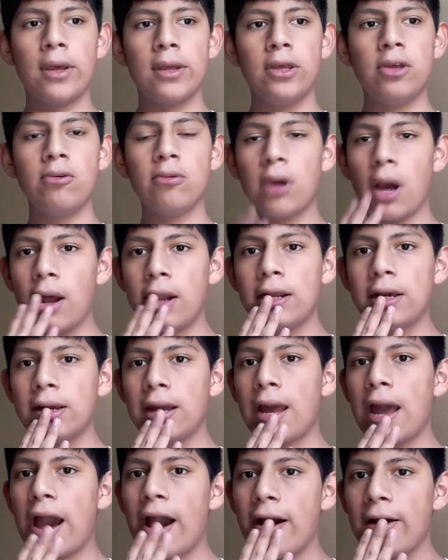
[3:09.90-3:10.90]
You gotta
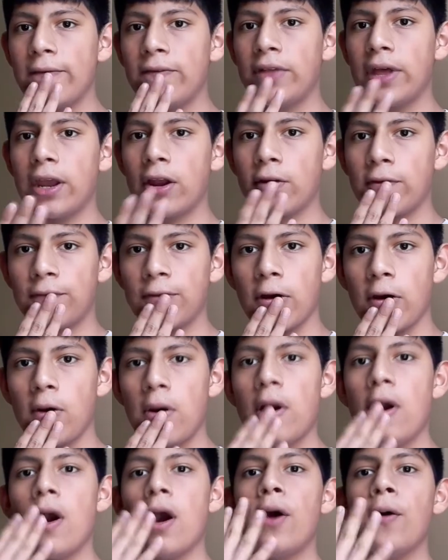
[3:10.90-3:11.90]
have the airflow,
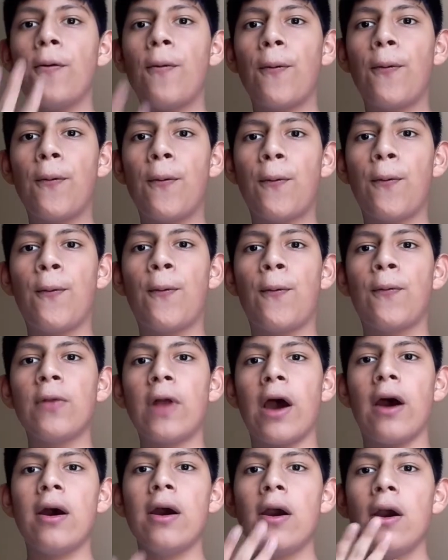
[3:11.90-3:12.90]

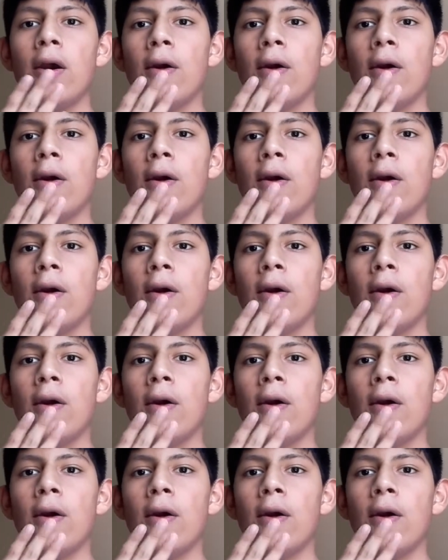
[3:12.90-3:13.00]
not